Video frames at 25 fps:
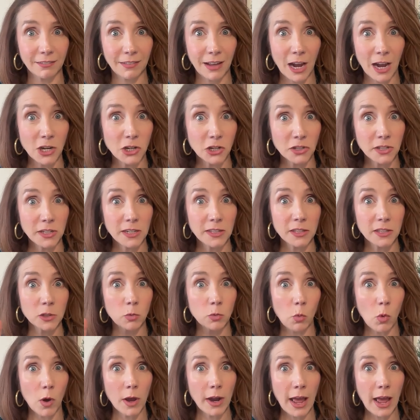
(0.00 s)
I just need this
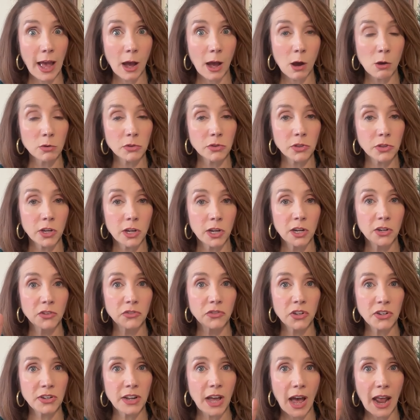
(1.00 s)
one house
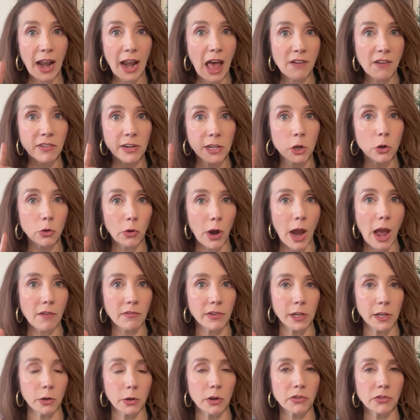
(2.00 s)
to not have any
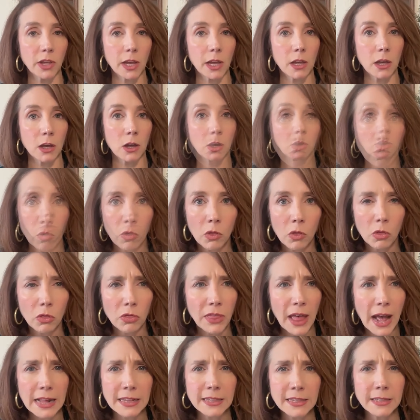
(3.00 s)
gravity. it's like,
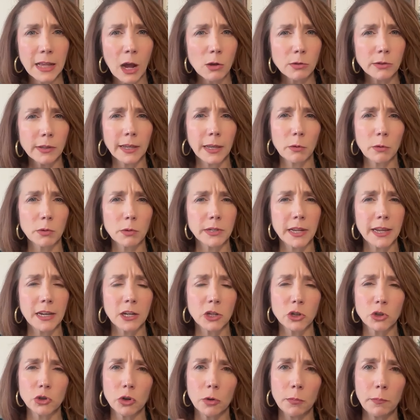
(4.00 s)
that sounds like it would take
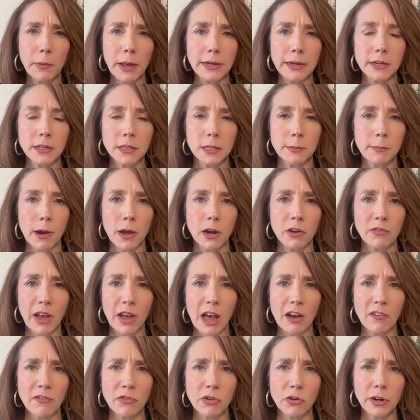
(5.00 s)
a tremendous amount of
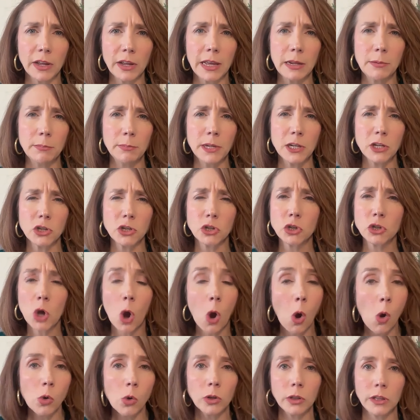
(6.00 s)
effort and be
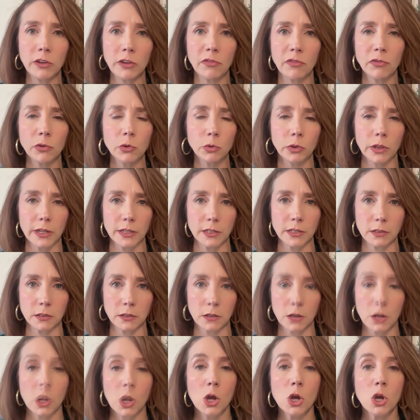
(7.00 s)
totally fruitless.
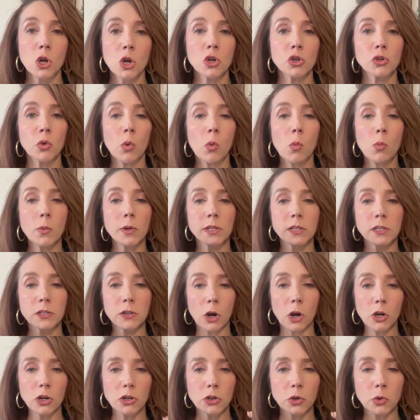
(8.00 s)
So when we
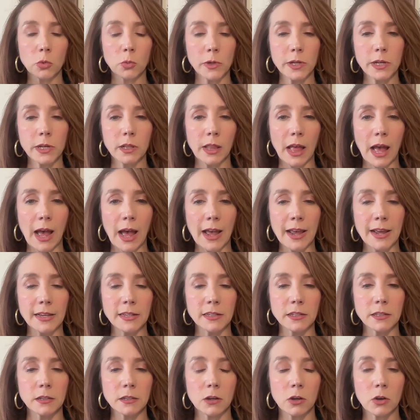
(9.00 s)
start to
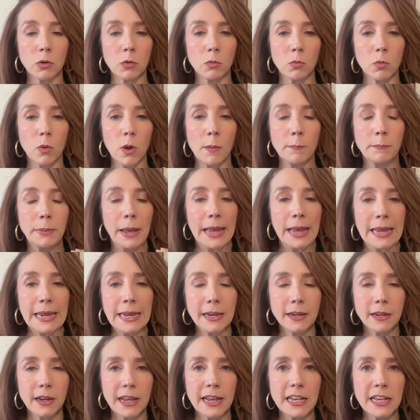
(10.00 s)
realize
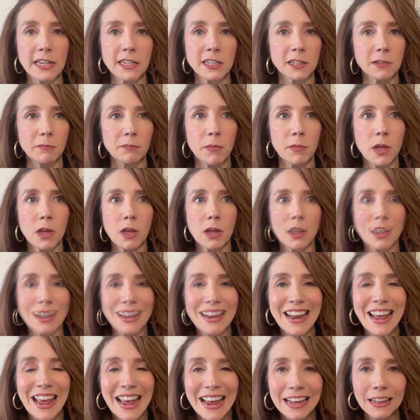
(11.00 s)
pain is
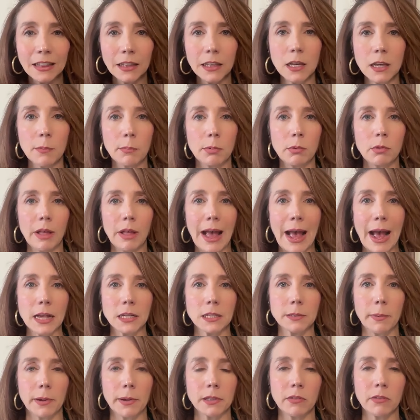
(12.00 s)
inalienable
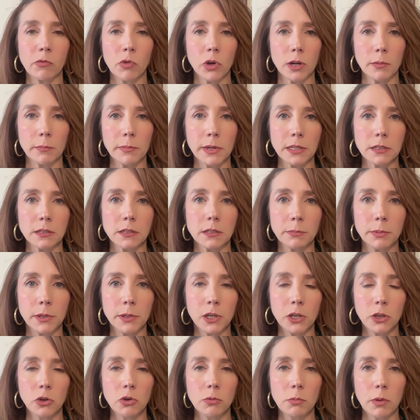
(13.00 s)
aspect of what it means to be
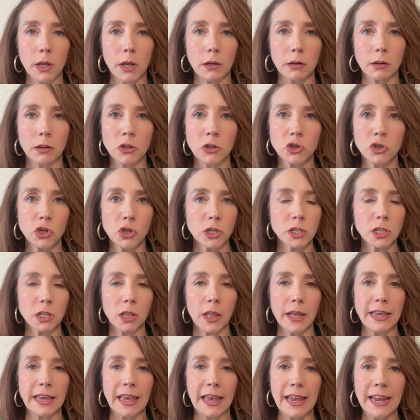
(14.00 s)
human just
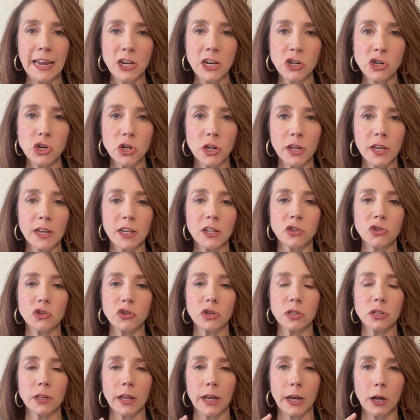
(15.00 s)
like aging is,
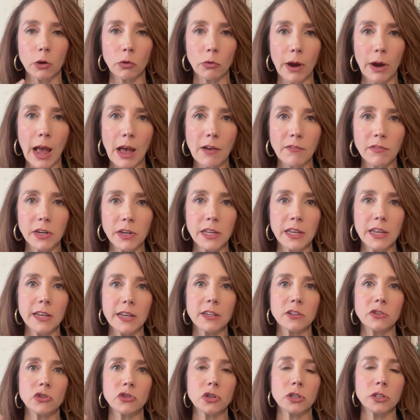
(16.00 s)
just like gravity
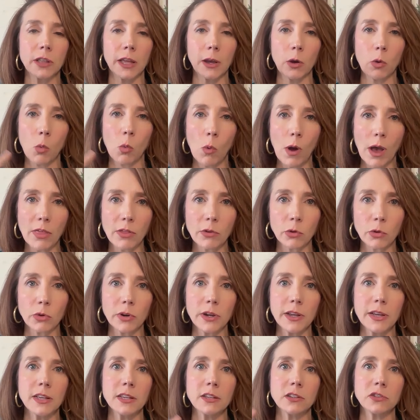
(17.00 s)
is, just like weather
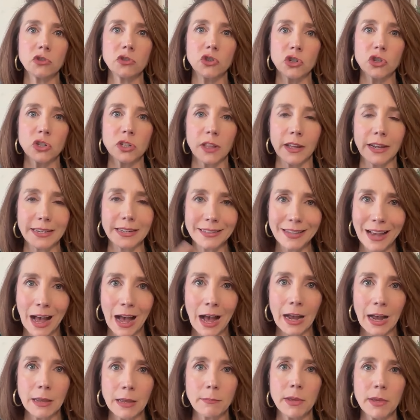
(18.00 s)
is, just like
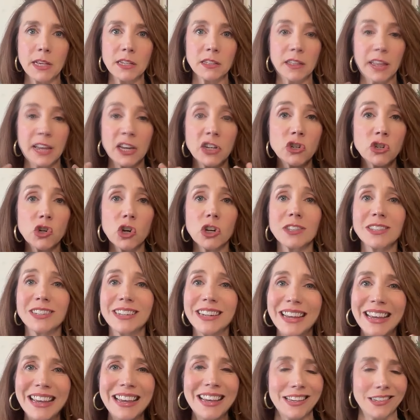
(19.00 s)
time is. Like it just
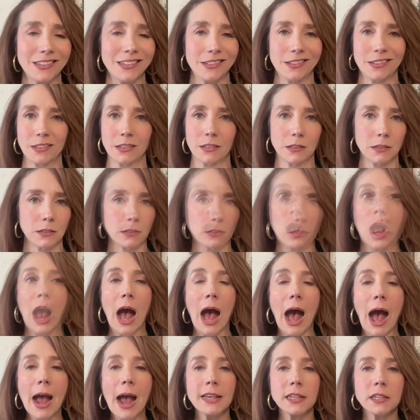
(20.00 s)
is.
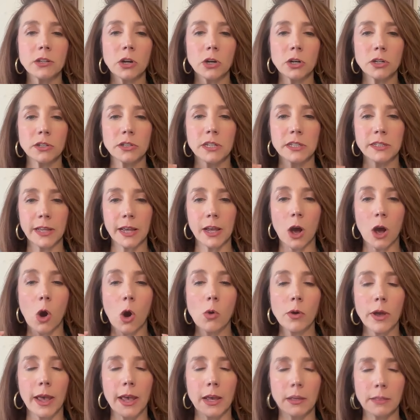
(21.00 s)
I start to say,
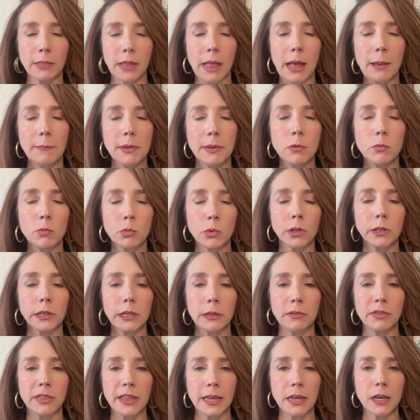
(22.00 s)
okay, let me
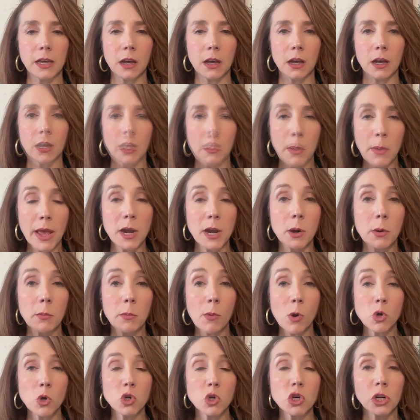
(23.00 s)
really think in an
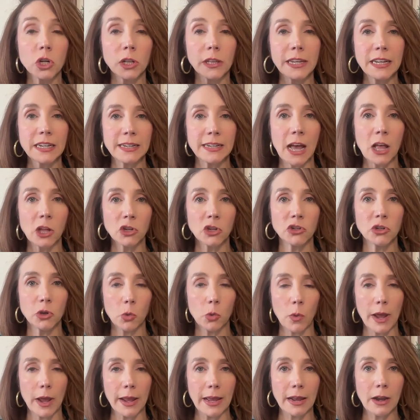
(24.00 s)
emotionally intelligent
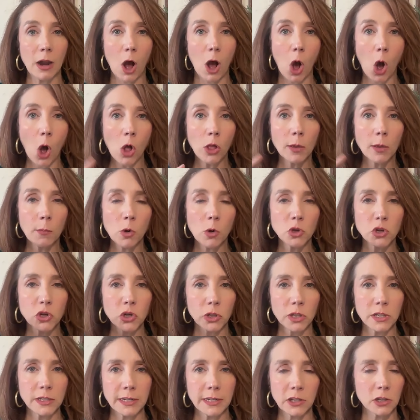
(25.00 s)
way. And all
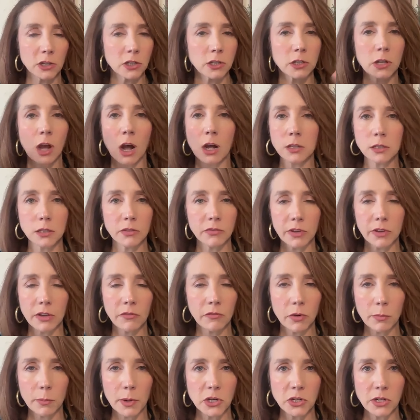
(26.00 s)
emotional, intelligence. there's tons of
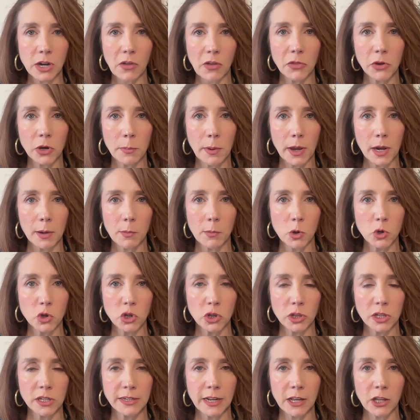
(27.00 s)
information out there about
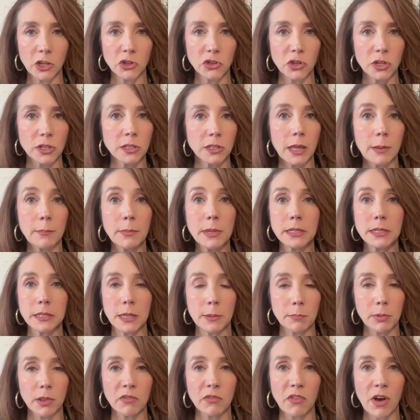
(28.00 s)
emotional intelligence. Let me
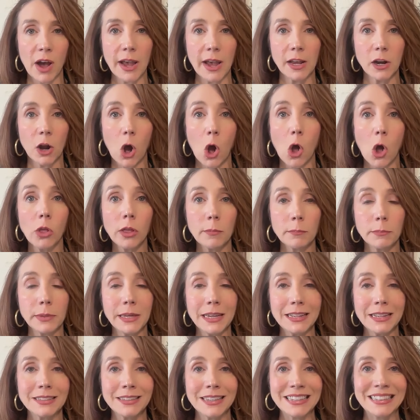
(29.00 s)
simplify it. All it
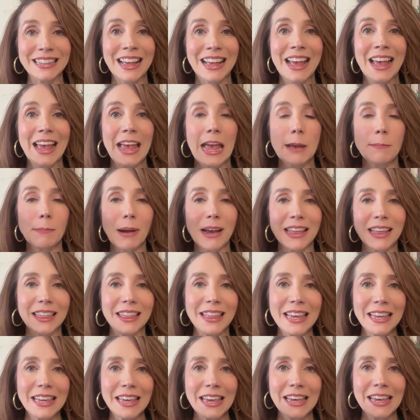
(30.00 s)
means is, am I
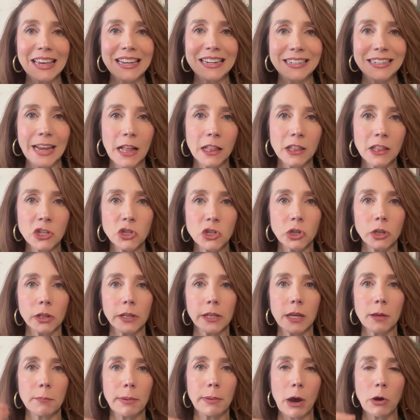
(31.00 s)
thinking
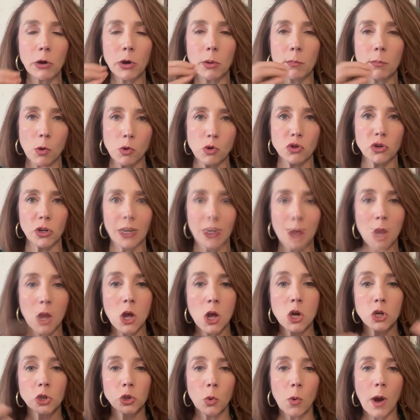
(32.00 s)
intelligently about emotion?
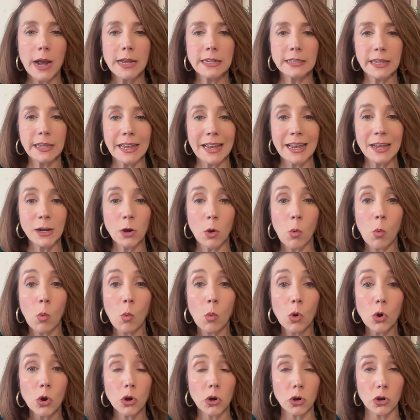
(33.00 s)
So I say, in a
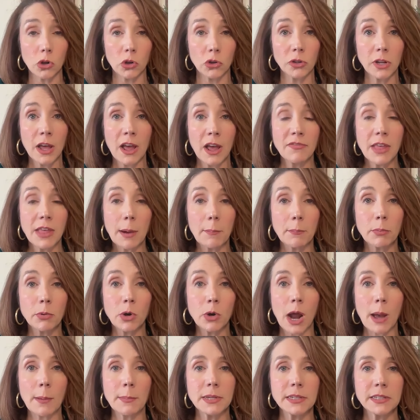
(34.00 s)
world that
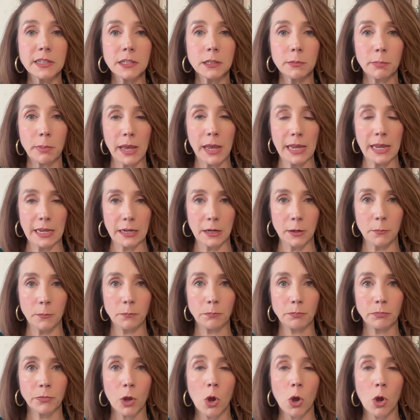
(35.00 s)
promises pain,